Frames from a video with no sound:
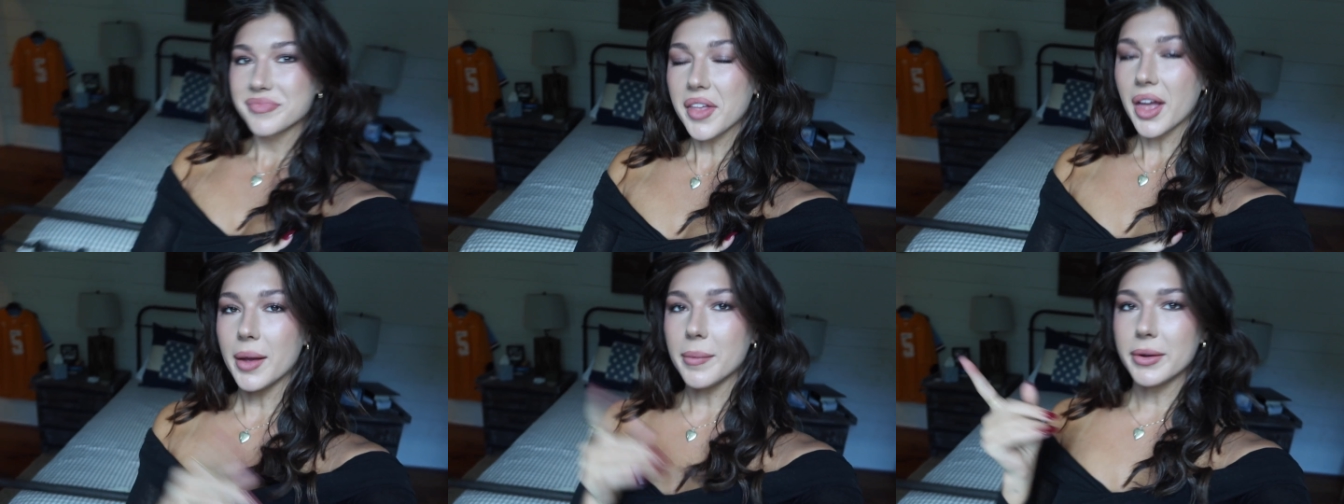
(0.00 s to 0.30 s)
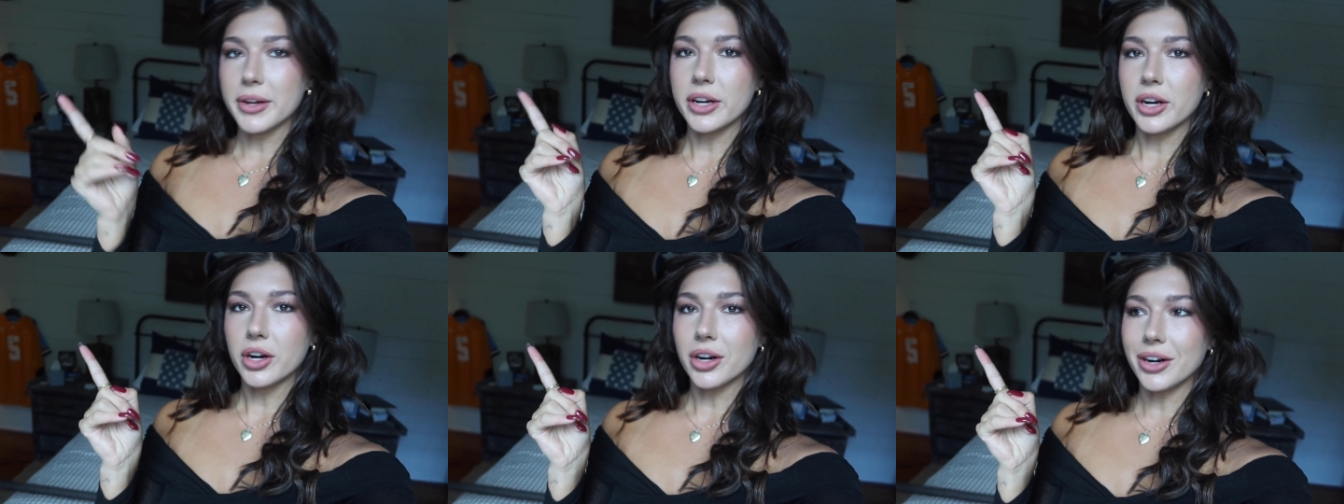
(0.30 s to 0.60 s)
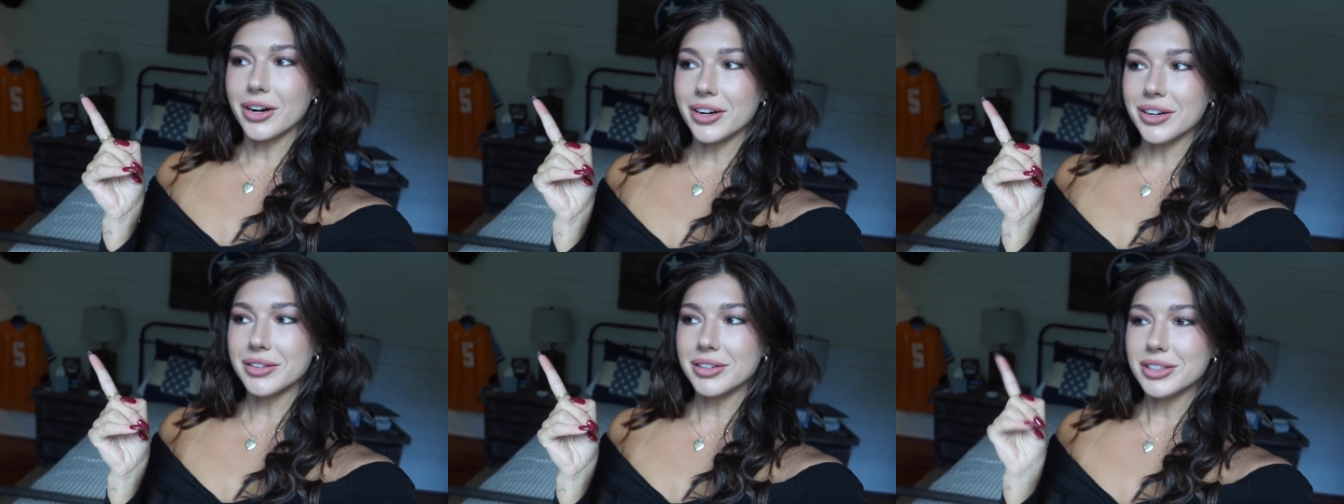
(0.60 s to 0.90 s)
I'm in
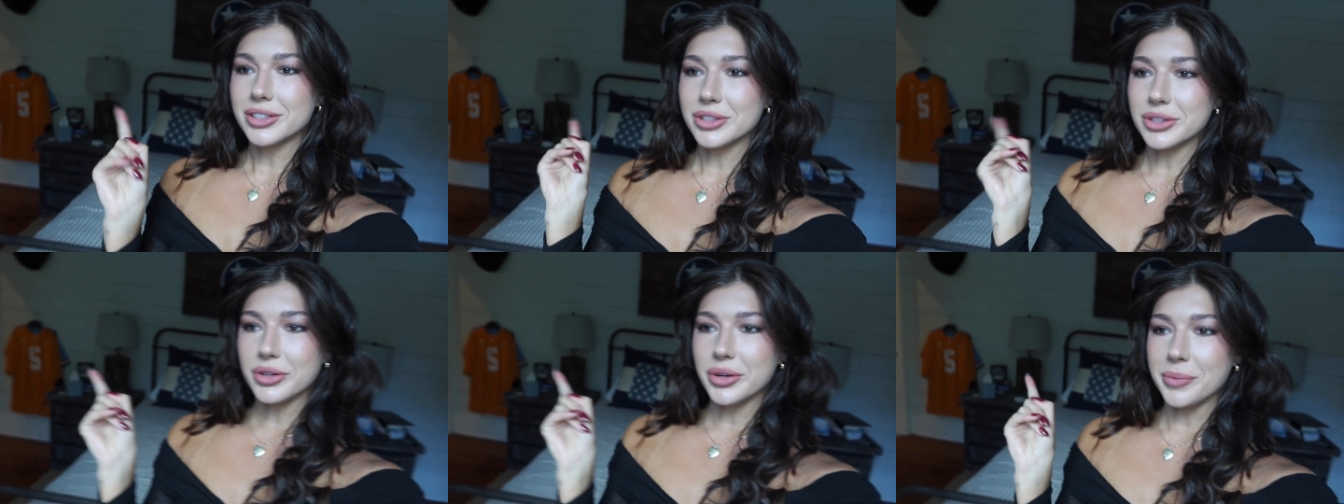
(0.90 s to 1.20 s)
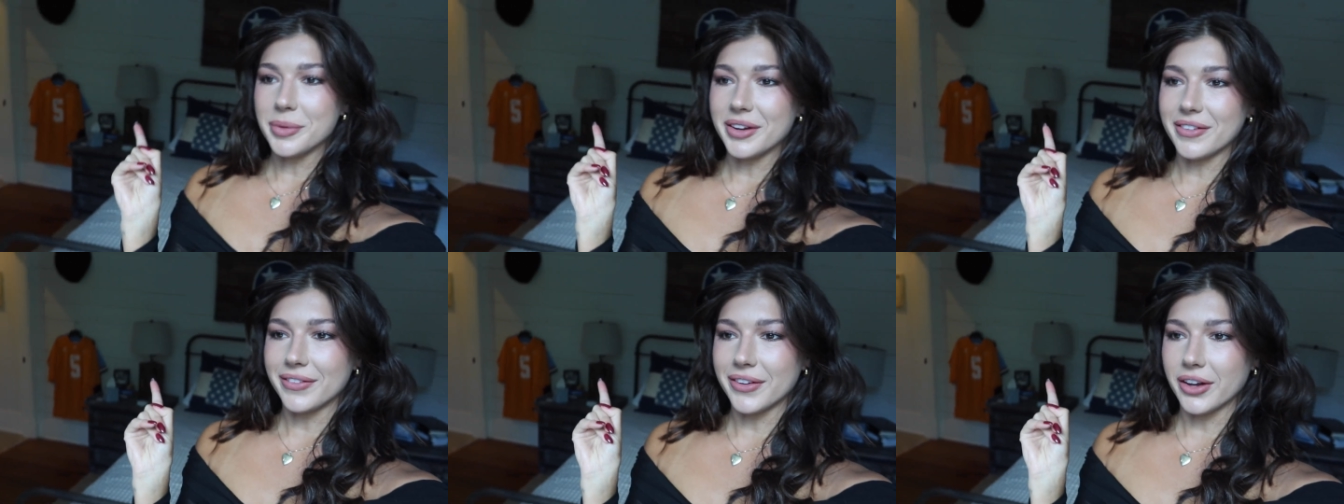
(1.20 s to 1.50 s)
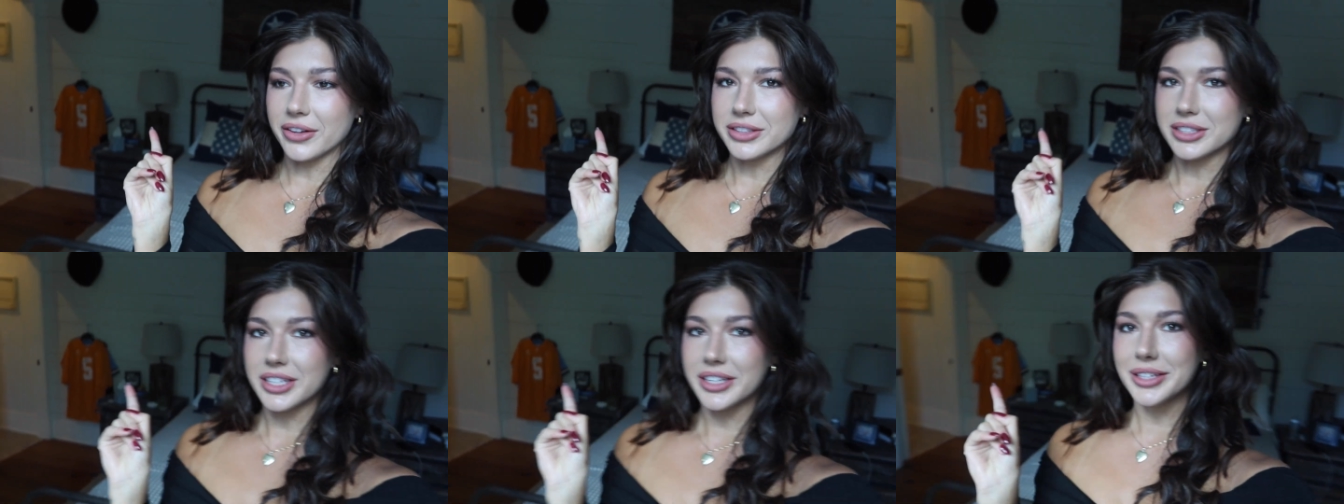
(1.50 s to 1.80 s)
her soon-to-be
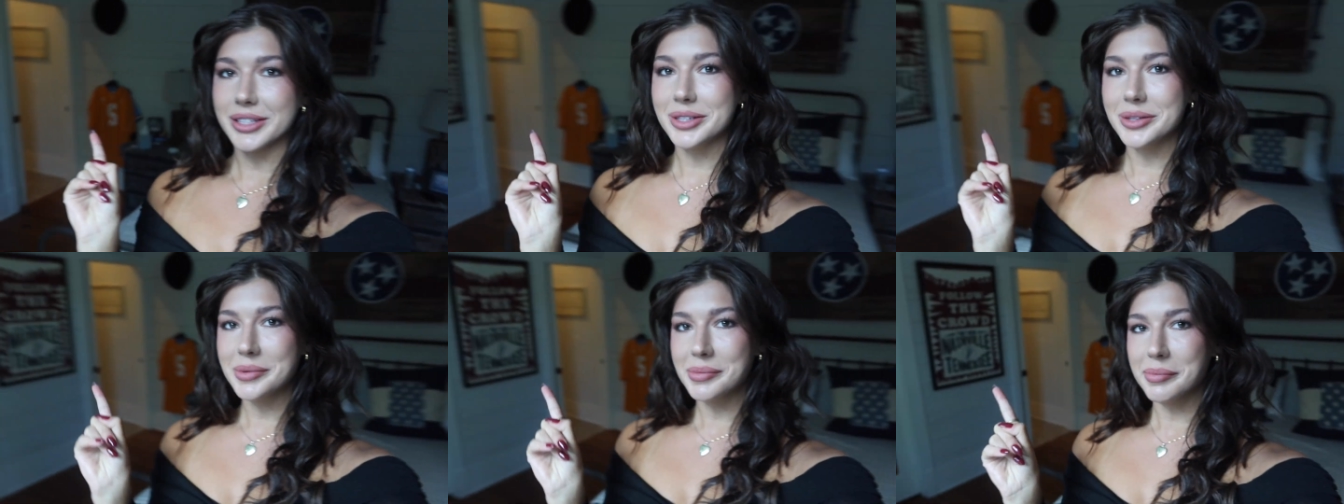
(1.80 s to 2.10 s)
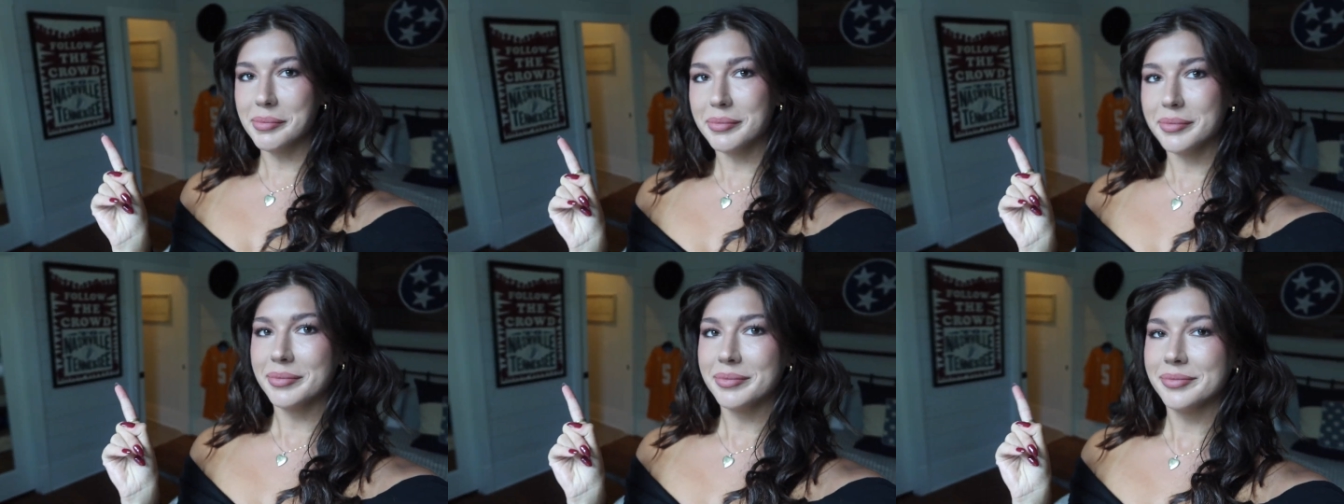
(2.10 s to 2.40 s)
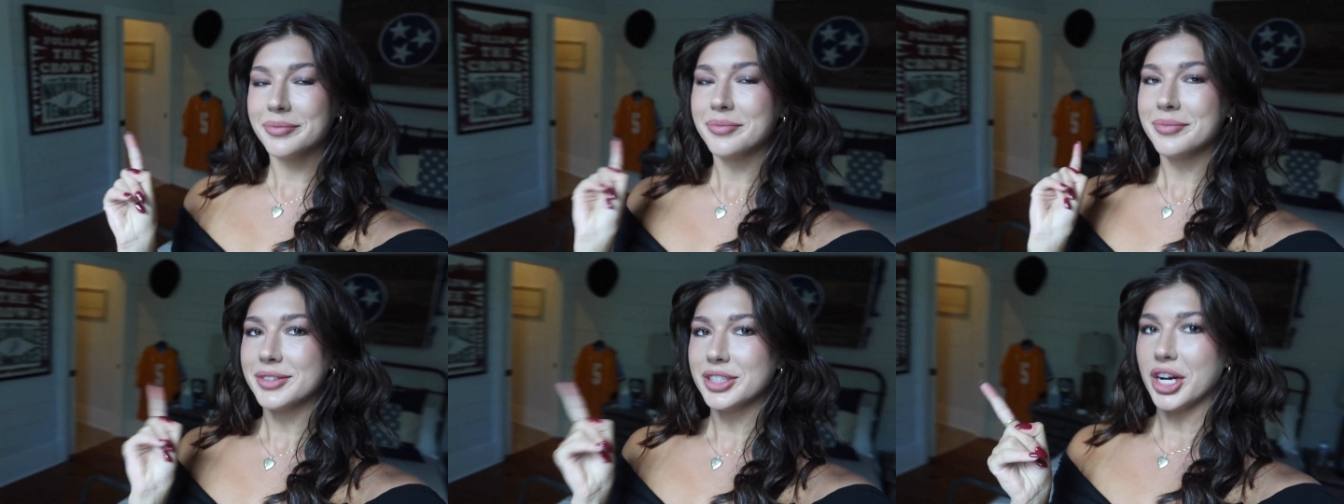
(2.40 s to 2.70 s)
fiance's
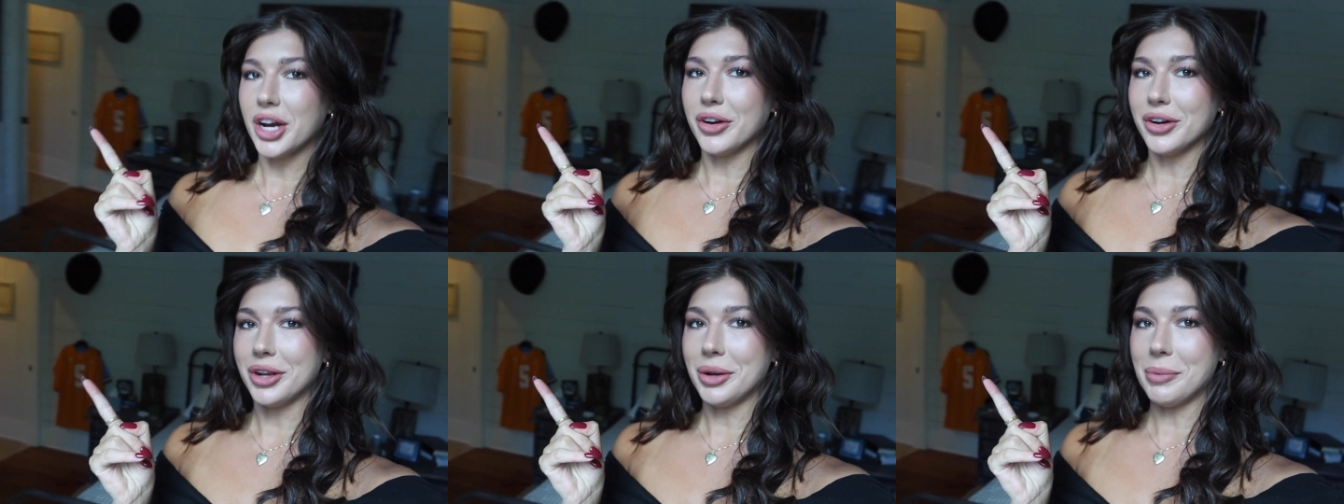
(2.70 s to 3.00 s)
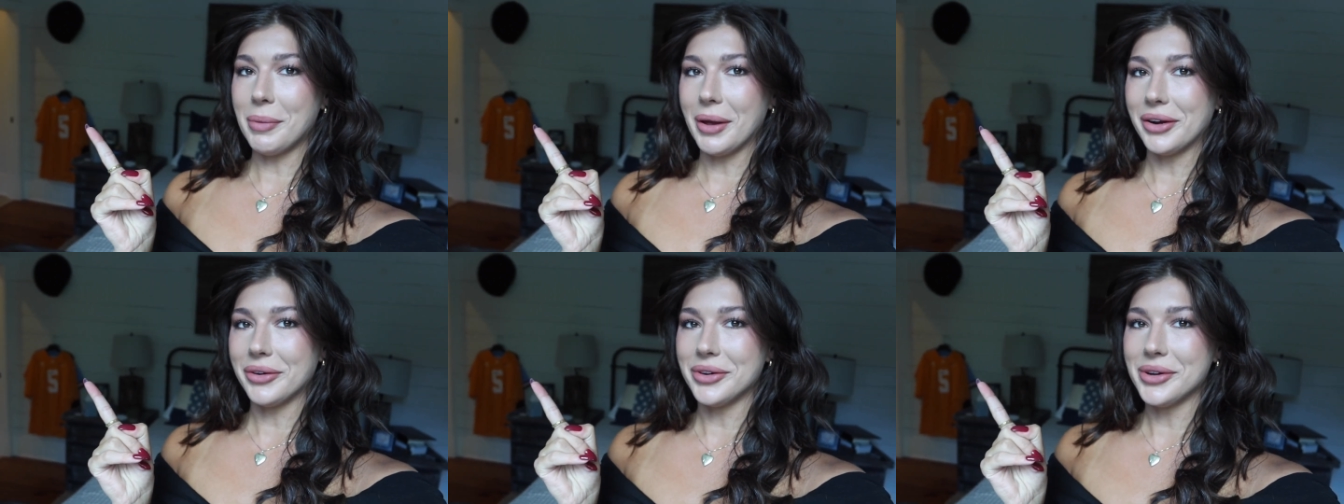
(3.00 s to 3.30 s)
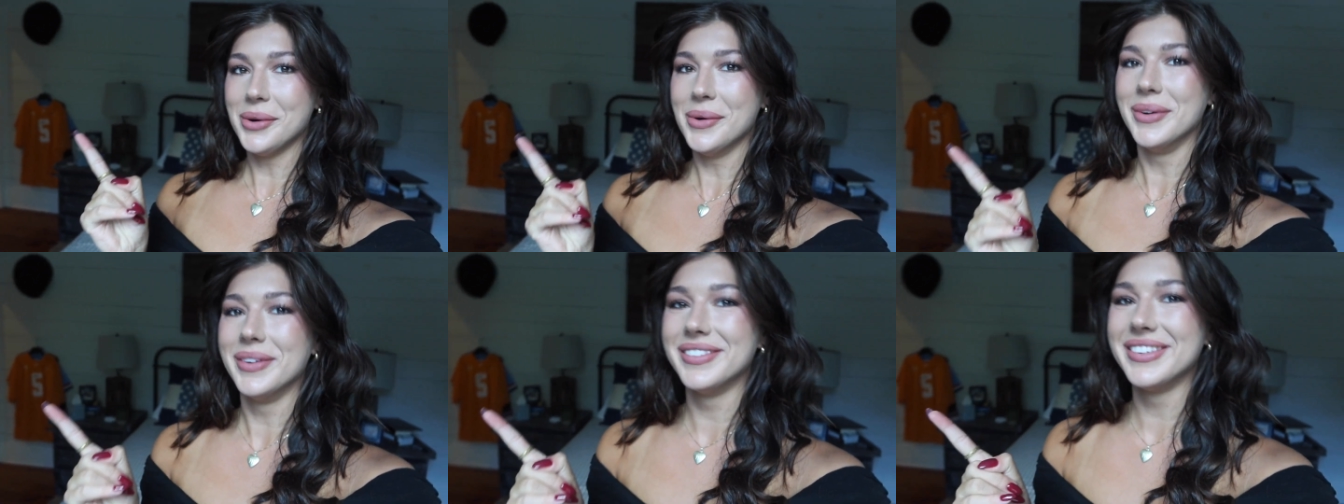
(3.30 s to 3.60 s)
childhood
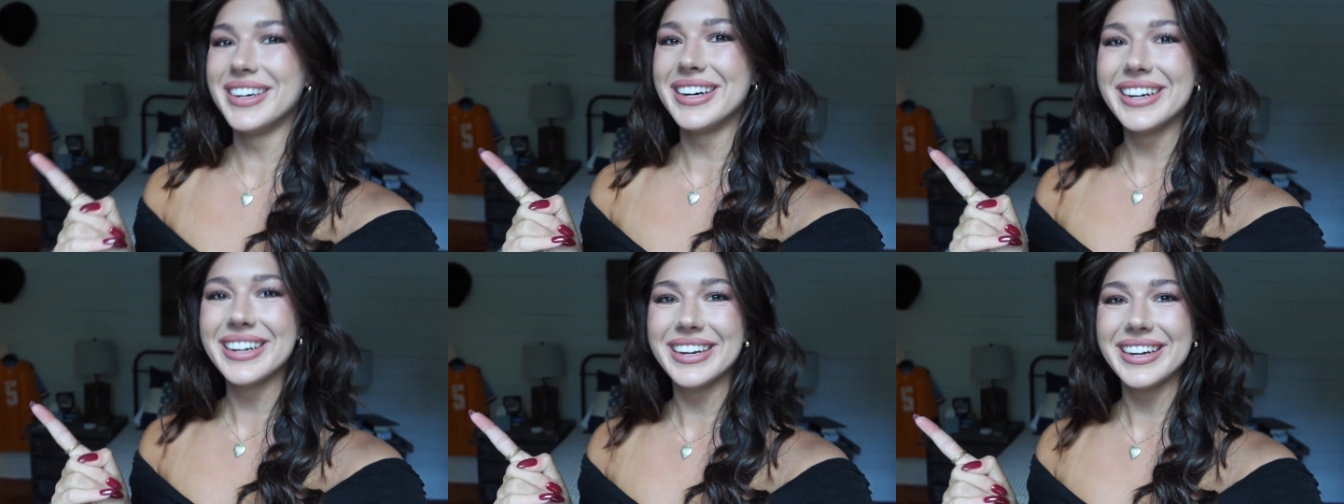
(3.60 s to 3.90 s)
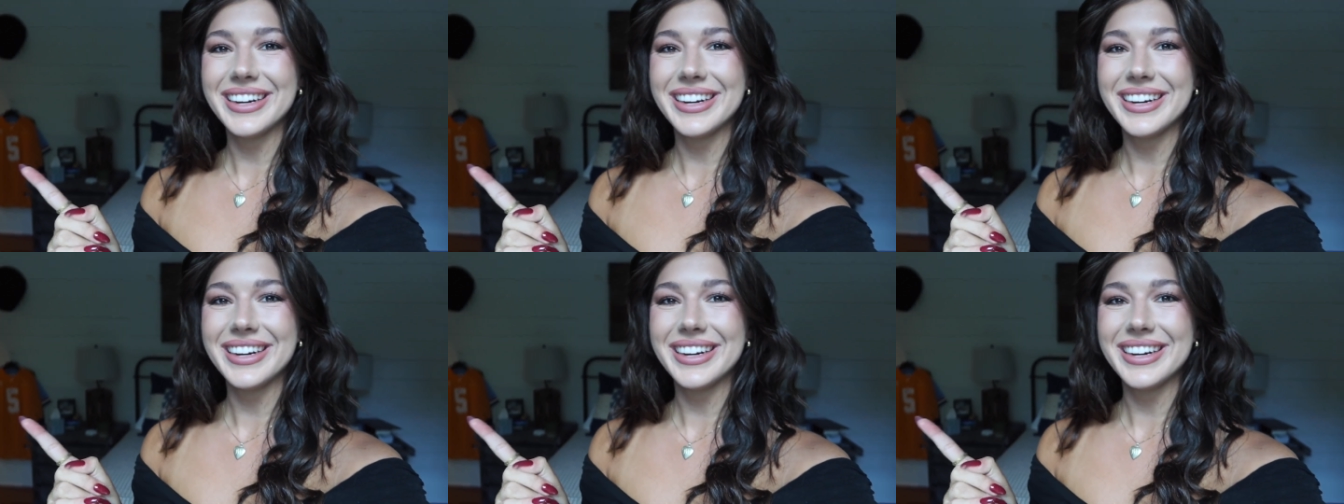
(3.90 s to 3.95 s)
bedroom.